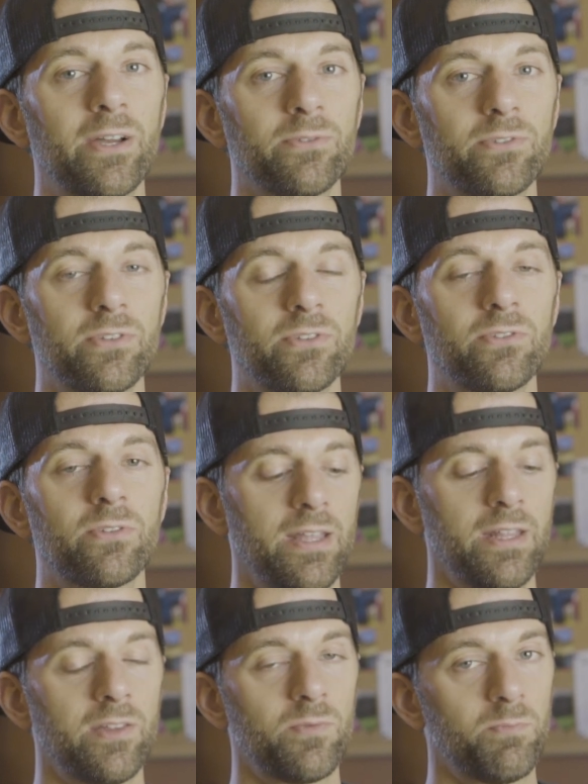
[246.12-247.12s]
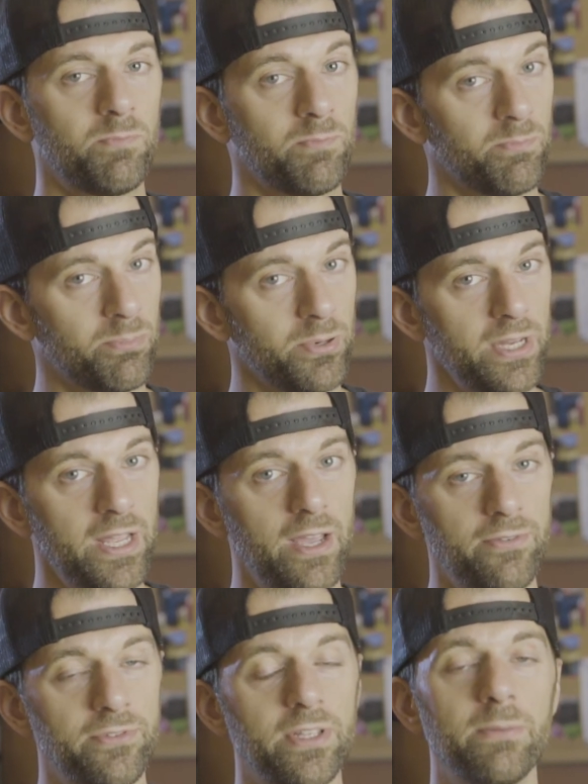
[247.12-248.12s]
ounces, and that's pretty
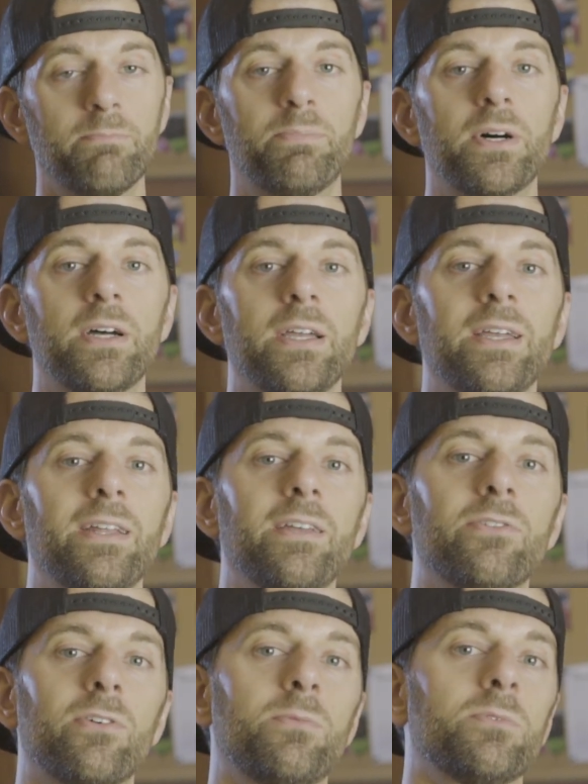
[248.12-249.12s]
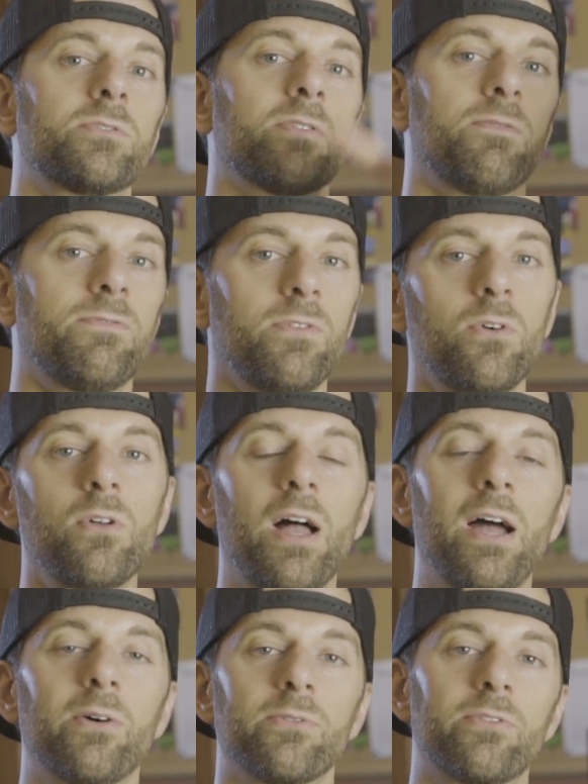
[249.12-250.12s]
hefty, but it is almost a full
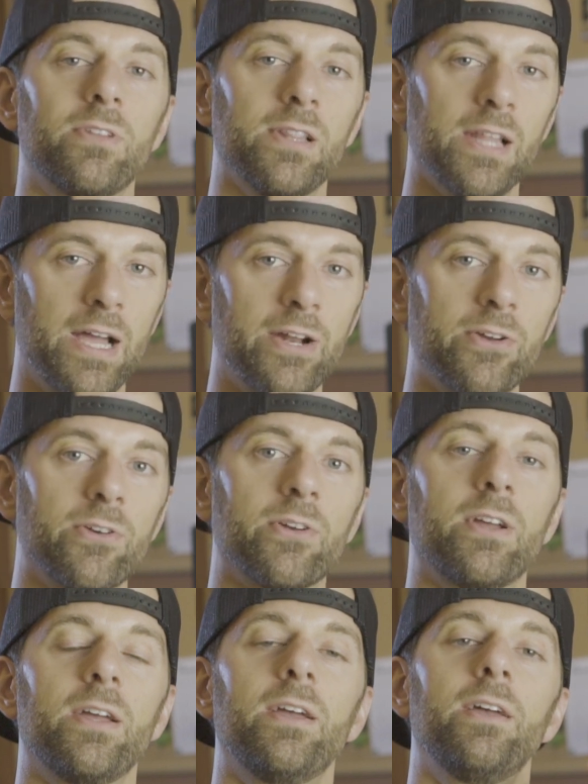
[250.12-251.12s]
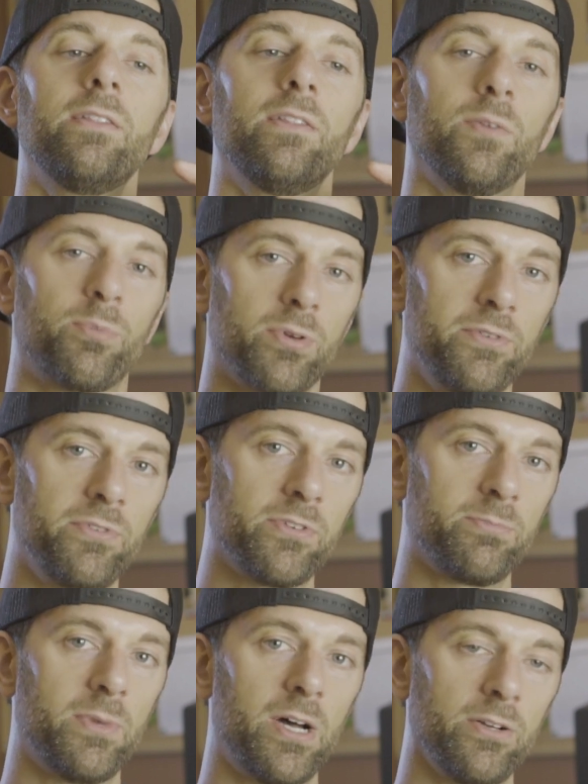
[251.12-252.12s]
ounce lighter than the
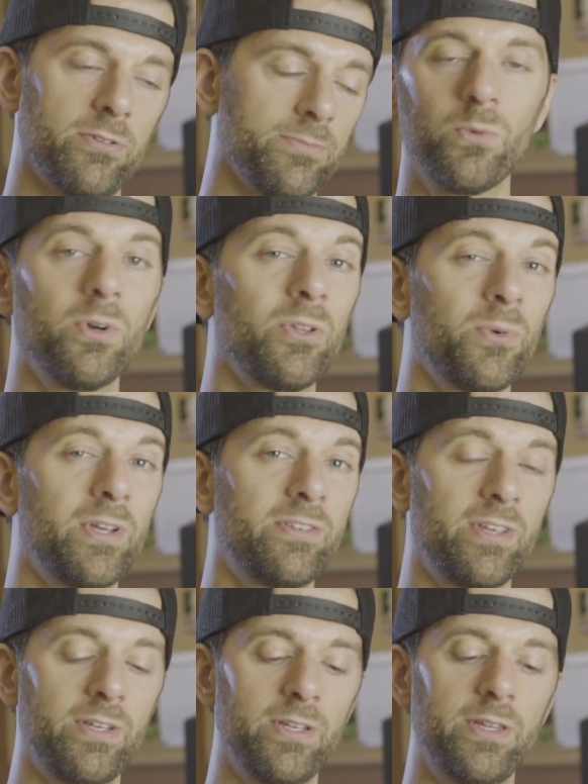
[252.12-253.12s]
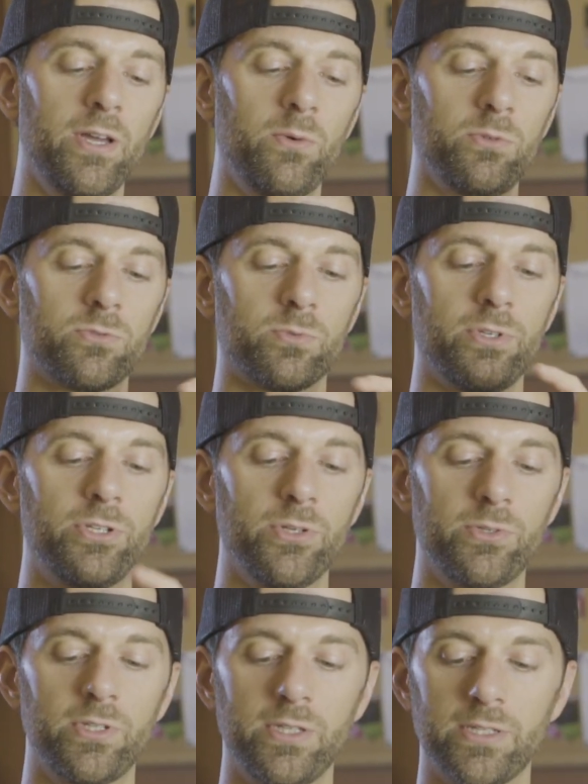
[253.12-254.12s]
previous model. One of the ways they did that was
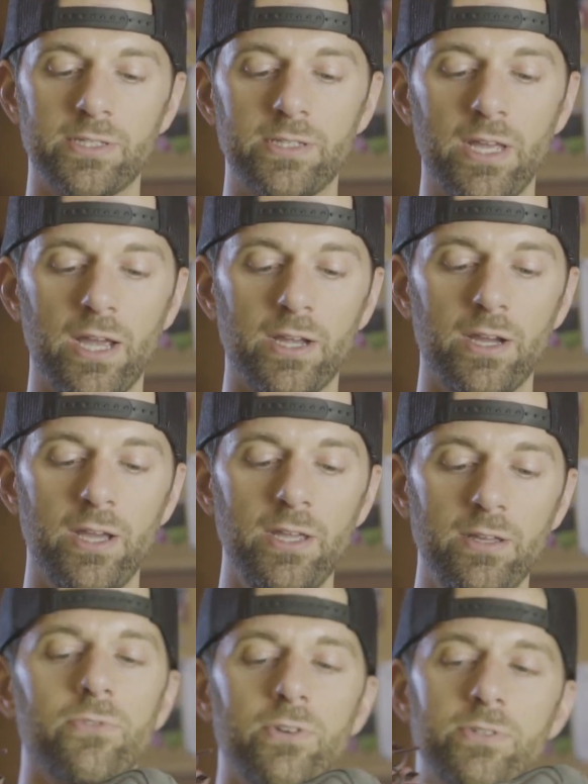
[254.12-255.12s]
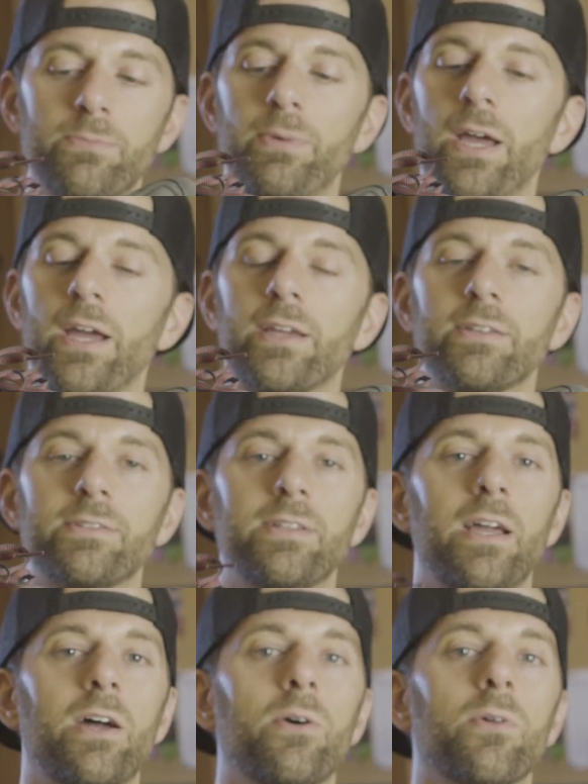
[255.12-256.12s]
reducing the stack height. Front to back is
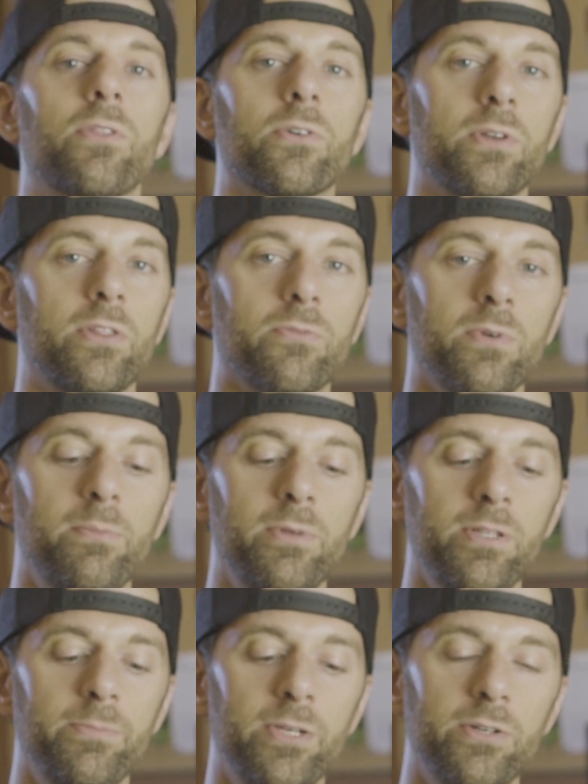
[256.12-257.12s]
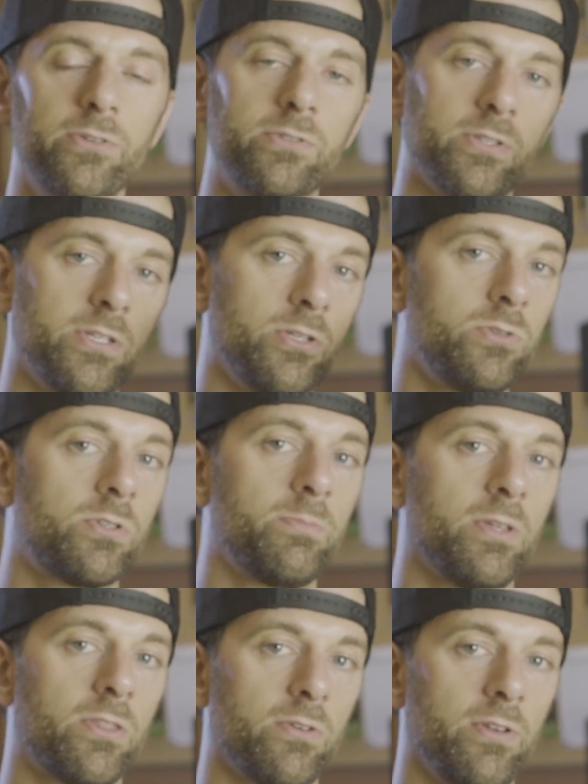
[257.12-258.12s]
now 33 millimeters and it used to
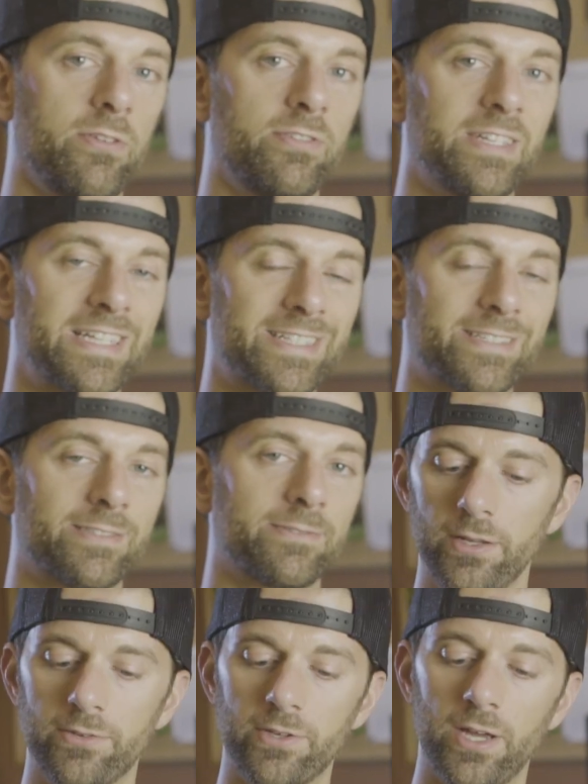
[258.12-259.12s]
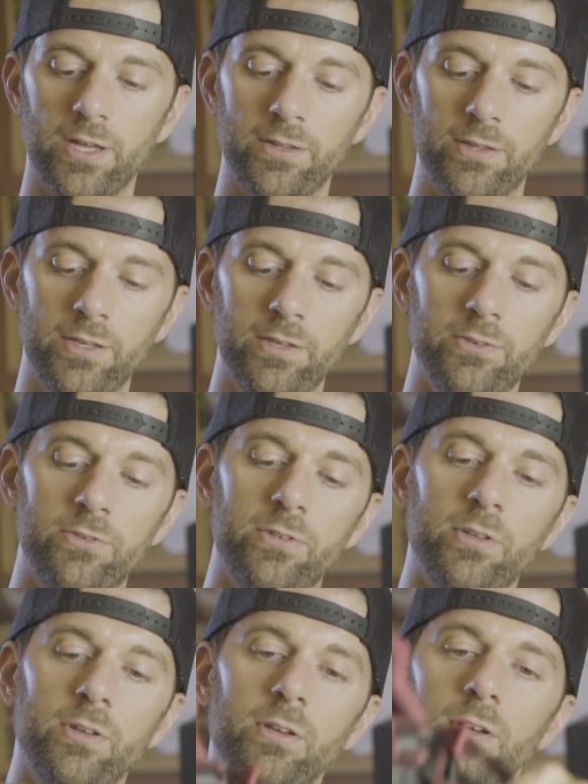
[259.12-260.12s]
be 36. It's got
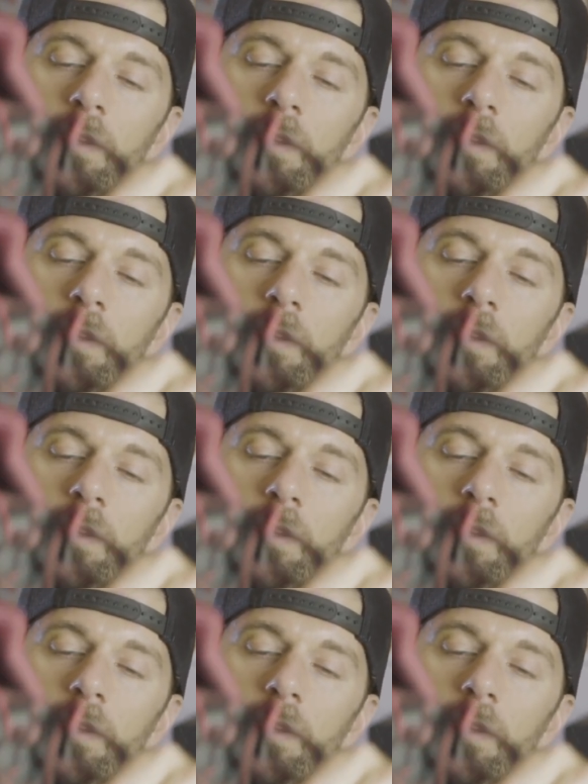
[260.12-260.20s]
these